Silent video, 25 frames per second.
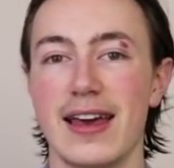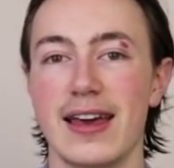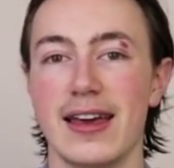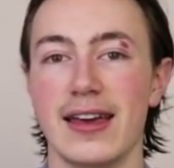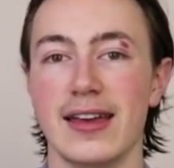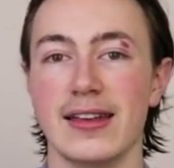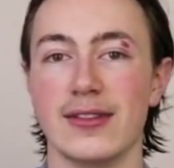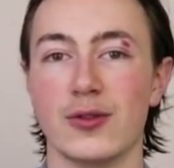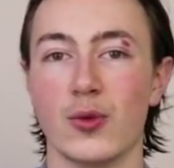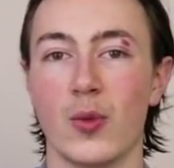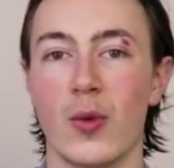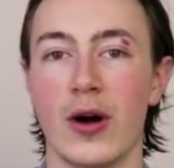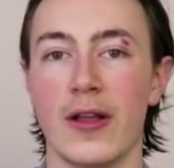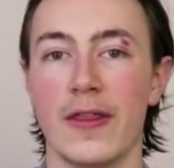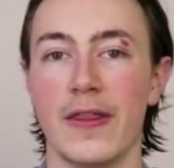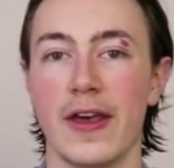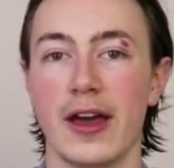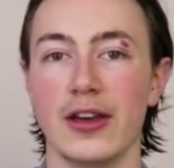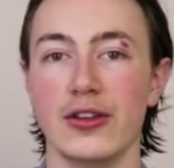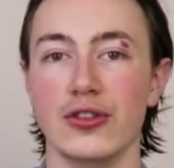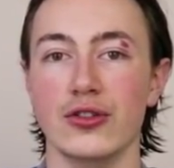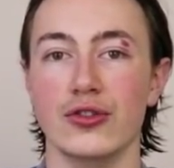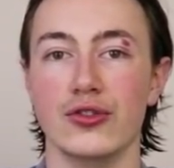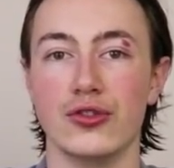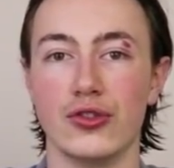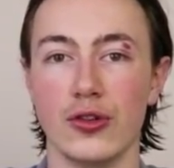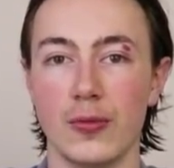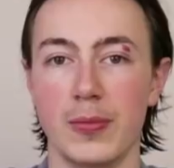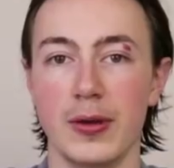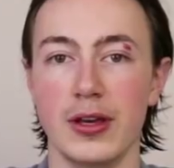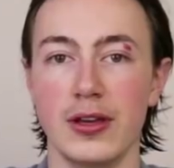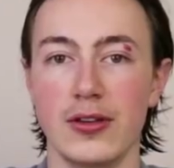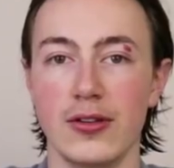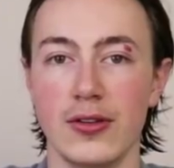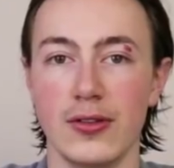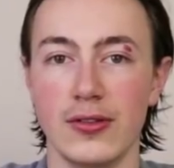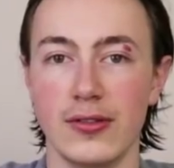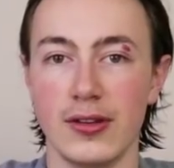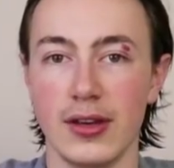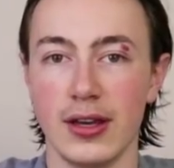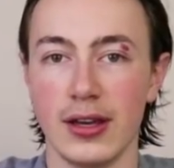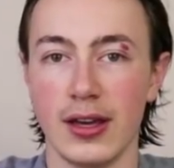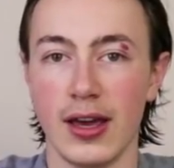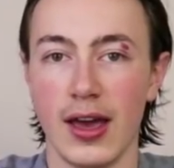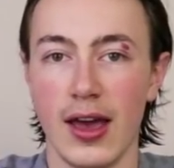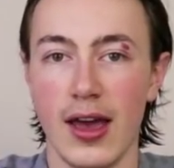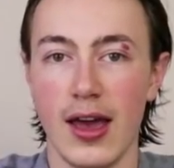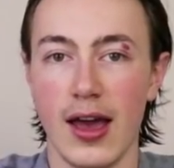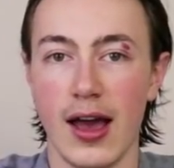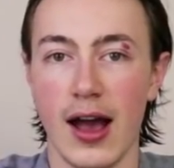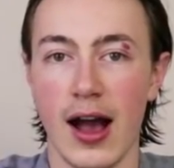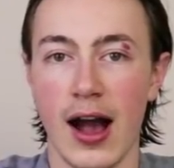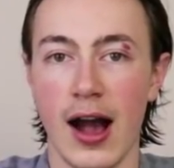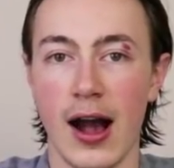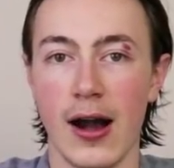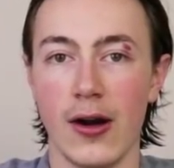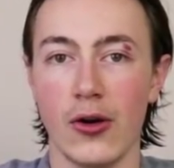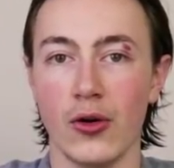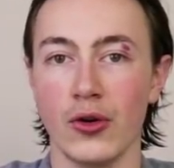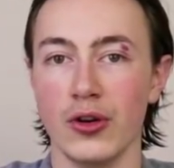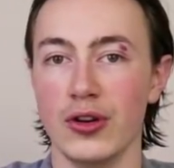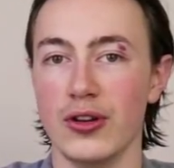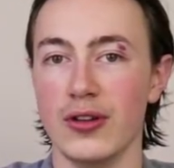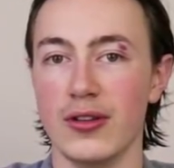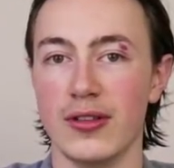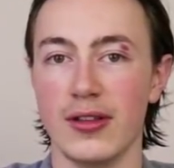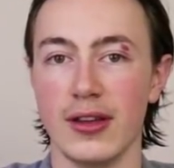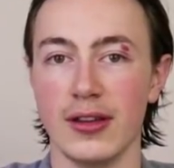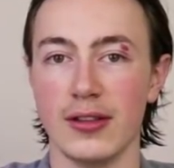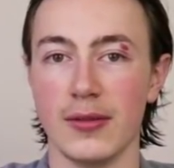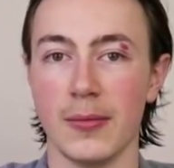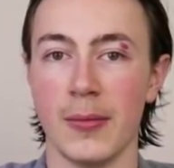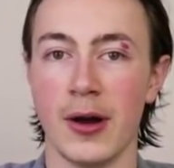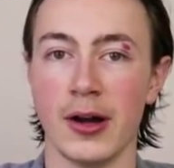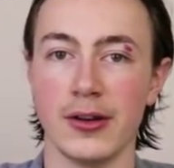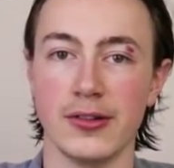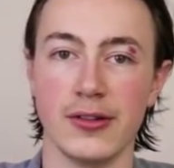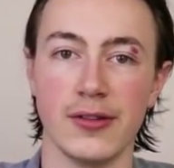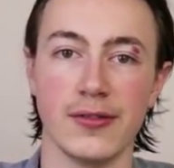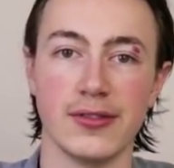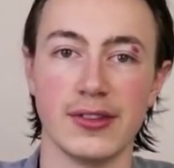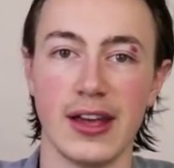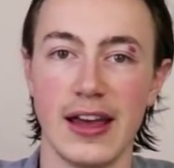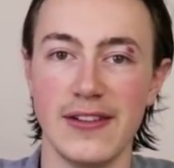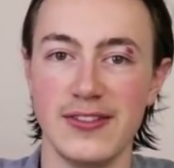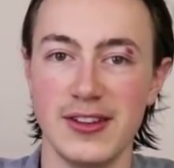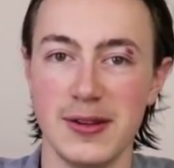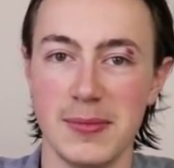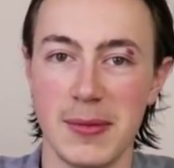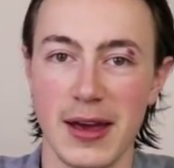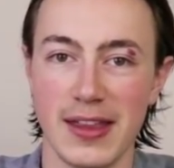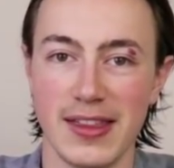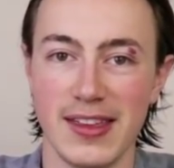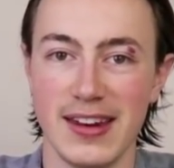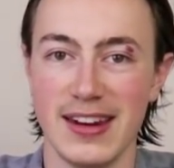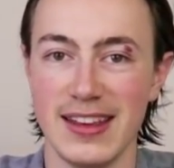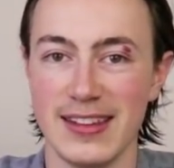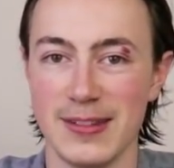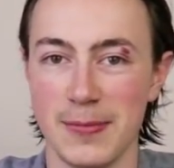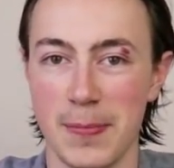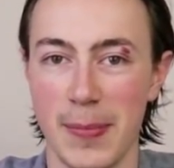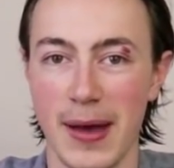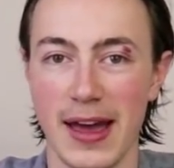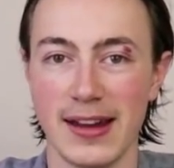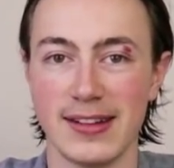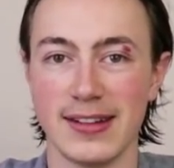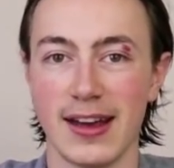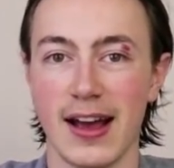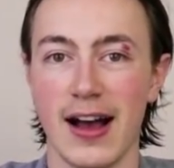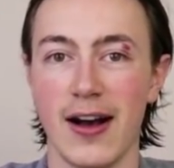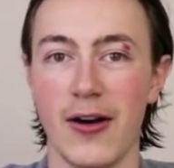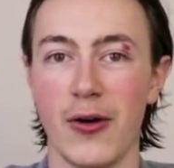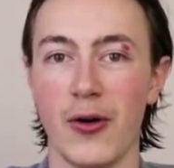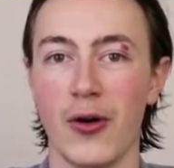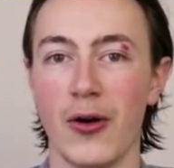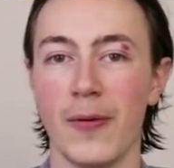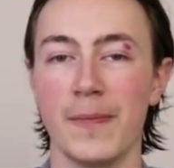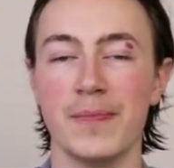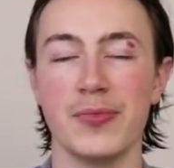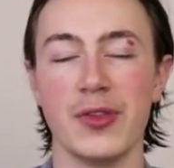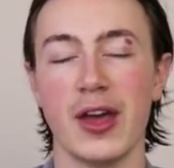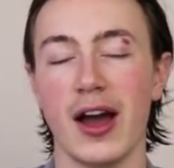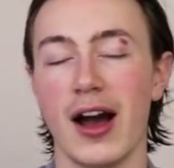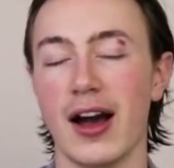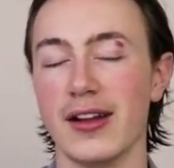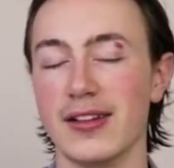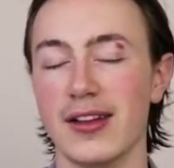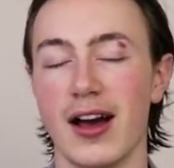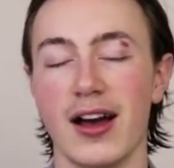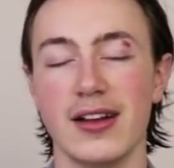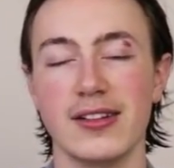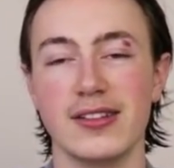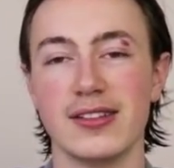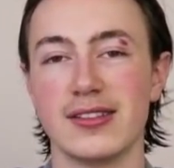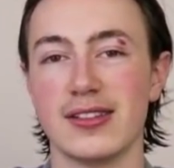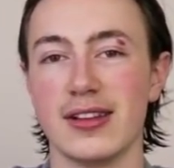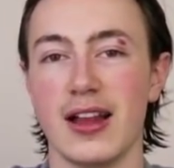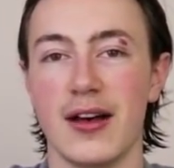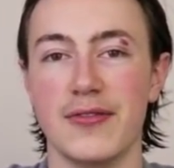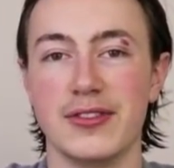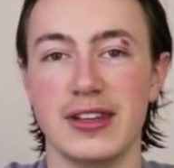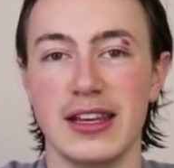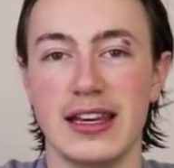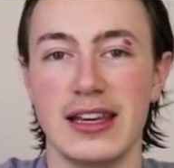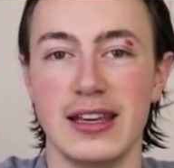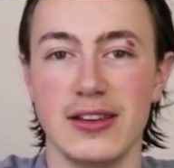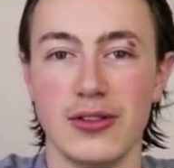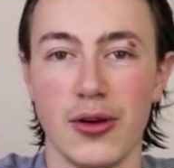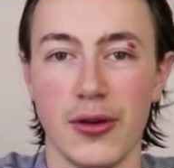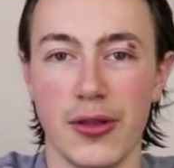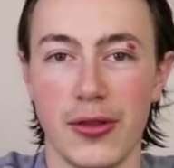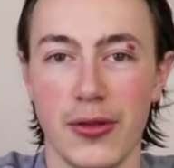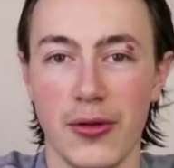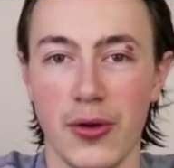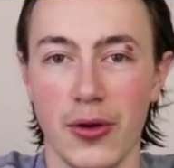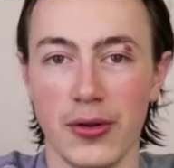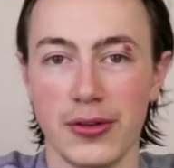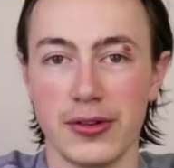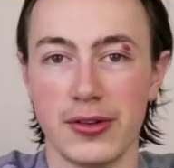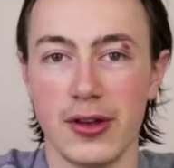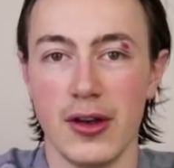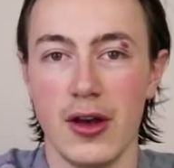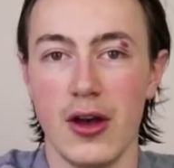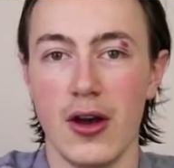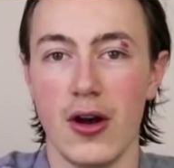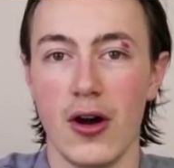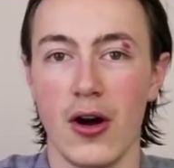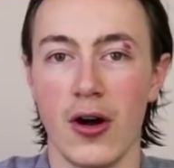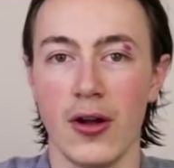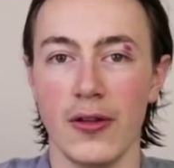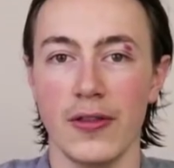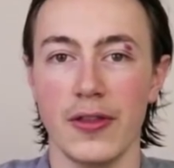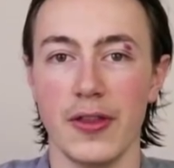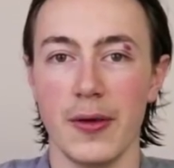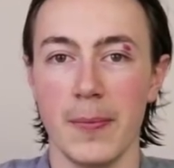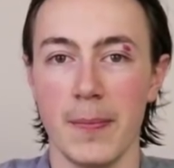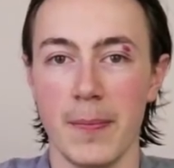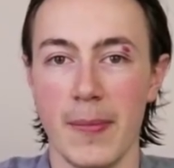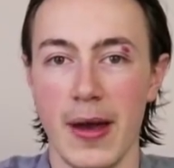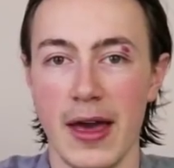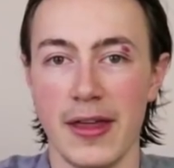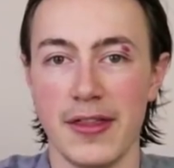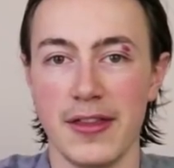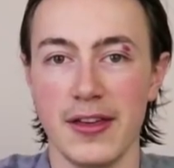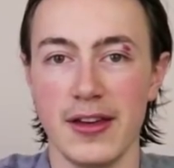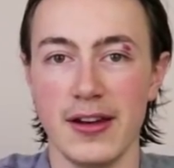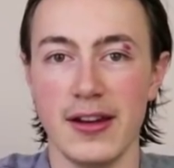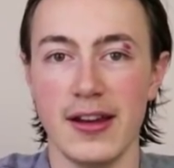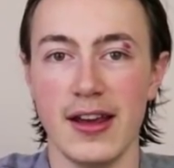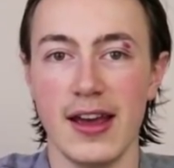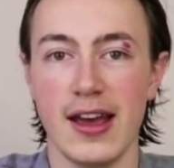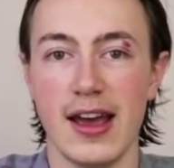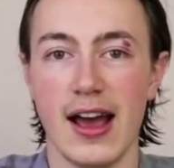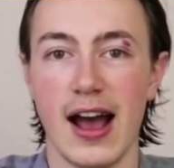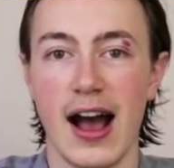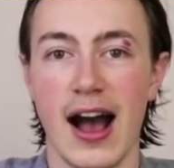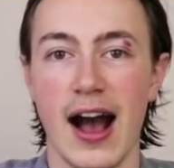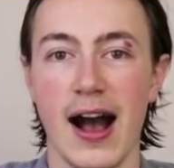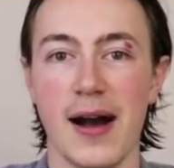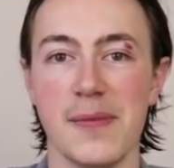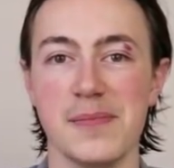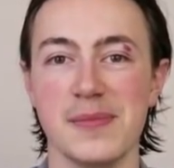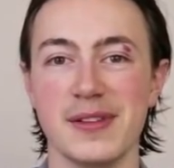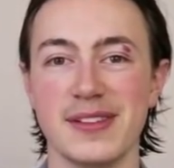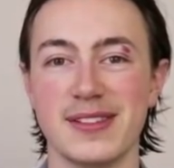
it's one that you should be using uh, or do you think the margin of safety method is better or I'd, I'd just love to hear your thoughts on the method um,